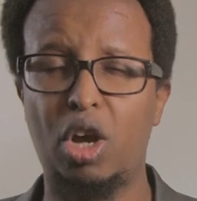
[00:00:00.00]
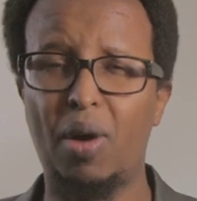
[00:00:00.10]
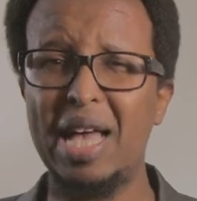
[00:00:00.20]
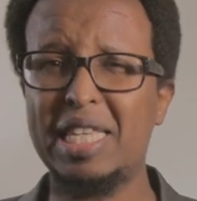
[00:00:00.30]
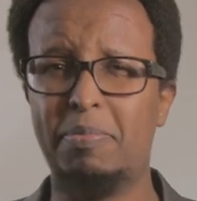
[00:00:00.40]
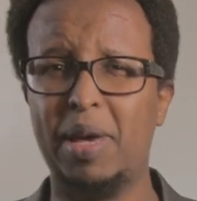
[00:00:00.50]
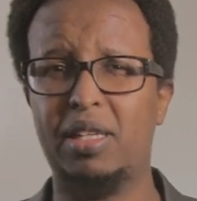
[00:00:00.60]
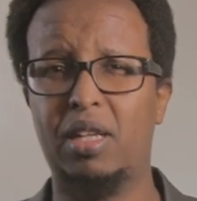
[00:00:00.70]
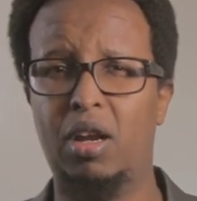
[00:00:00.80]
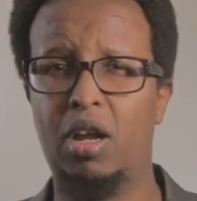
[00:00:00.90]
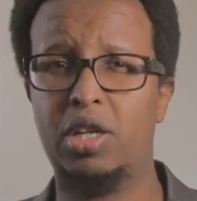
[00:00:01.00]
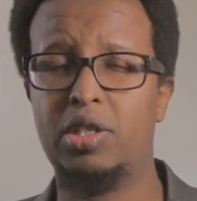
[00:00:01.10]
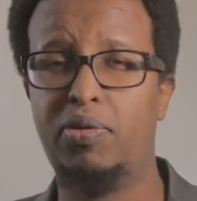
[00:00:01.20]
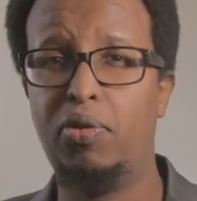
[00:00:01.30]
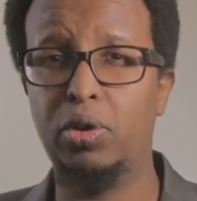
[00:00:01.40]
So I spent the
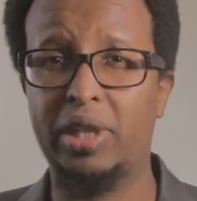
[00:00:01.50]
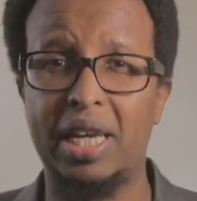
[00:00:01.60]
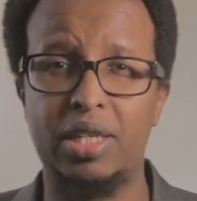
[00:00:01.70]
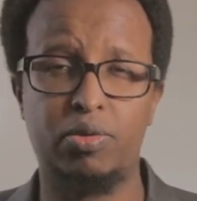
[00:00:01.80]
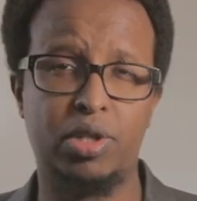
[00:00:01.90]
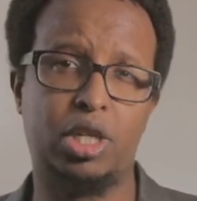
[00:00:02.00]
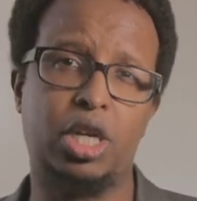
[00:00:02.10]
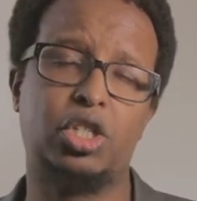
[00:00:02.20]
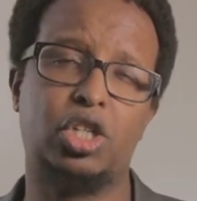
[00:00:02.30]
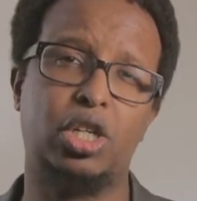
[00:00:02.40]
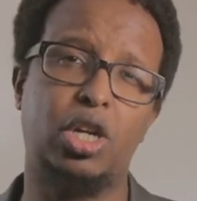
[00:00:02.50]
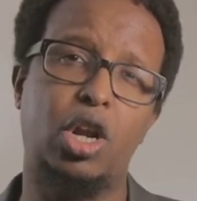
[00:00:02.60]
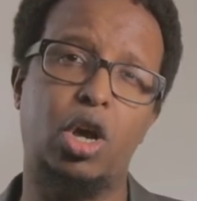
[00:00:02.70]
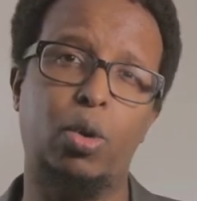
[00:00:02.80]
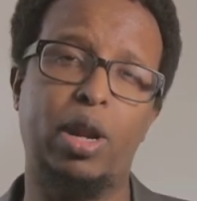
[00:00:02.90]
last four days
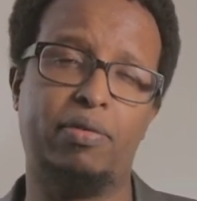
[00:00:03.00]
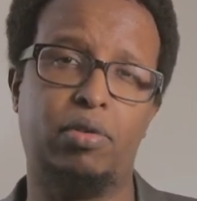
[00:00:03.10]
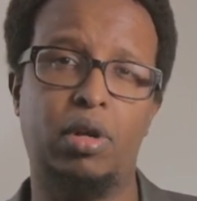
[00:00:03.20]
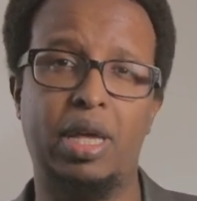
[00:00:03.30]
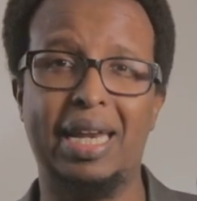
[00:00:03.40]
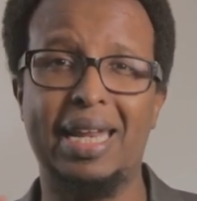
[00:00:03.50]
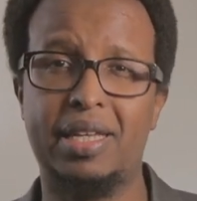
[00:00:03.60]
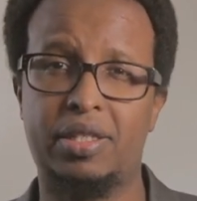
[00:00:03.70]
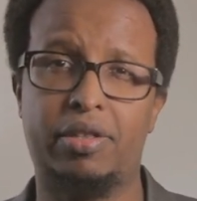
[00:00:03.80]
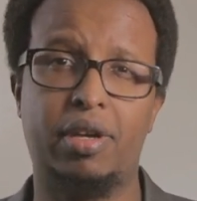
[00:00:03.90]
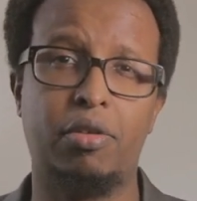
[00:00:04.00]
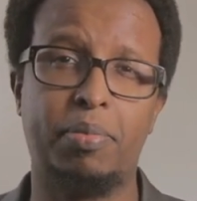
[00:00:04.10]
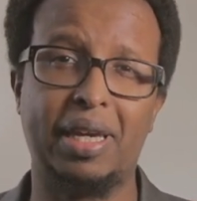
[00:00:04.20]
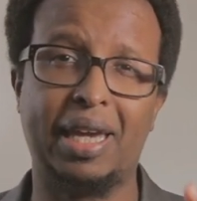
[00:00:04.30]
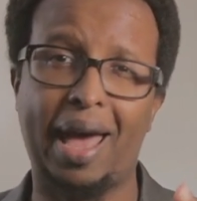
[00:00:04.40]
researching low-level laser
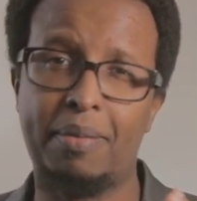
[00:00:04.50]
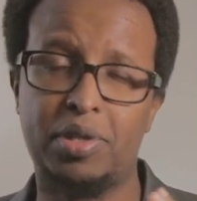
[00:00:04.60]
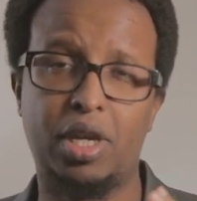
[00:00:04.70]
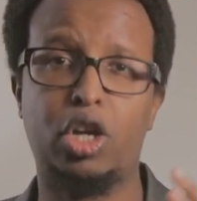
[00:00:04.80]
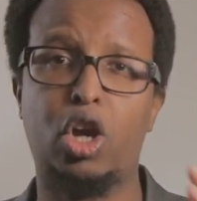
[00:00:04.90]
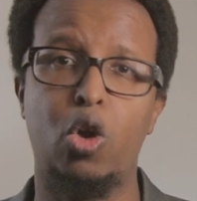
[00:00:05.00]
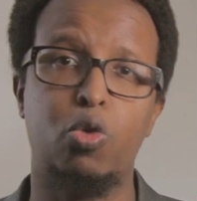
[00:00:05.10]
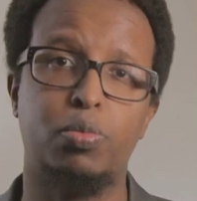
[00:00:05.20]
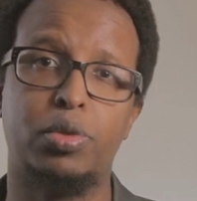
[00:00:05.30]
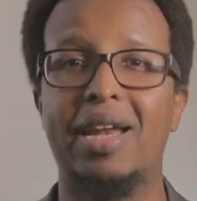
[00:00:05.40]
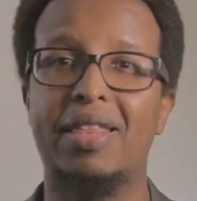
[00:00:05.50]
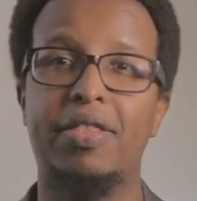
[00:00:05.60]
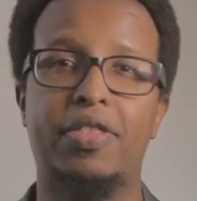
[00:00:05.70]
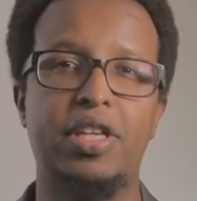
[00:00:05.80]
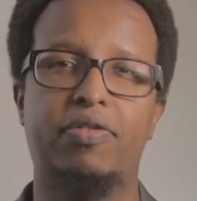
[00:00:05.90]
therapy caps and cones. And
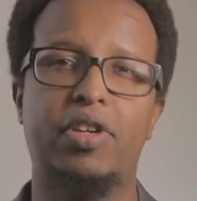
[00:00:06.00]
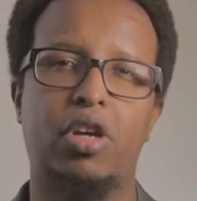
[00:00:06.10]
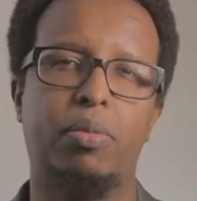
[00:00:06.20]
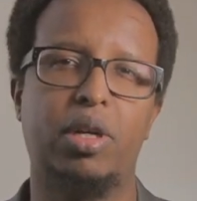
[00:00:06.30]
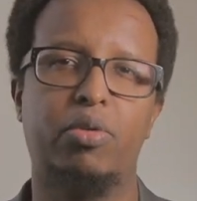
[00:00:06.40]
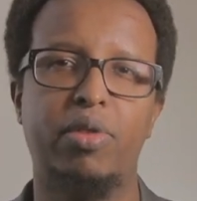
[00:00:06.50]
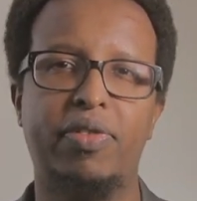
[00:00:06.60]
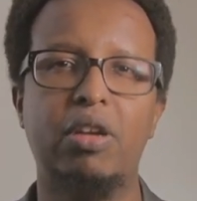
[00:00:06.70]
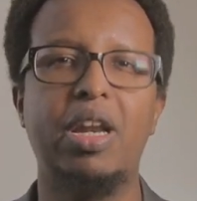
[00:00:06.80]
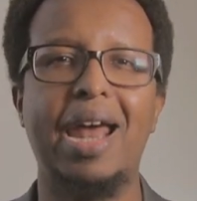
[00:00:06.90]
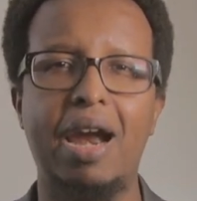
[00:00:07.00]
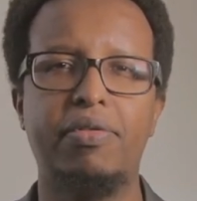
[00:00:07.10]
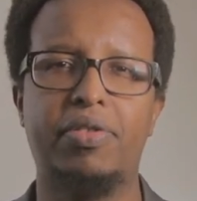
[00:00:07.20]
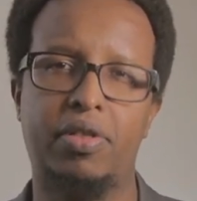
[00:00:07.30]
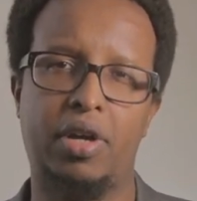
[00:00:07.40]
in this video, I'm going to reveal
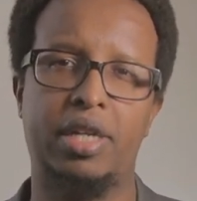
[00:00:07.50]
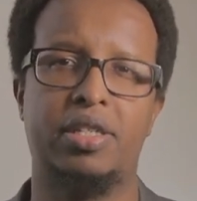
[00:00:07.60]
everything that I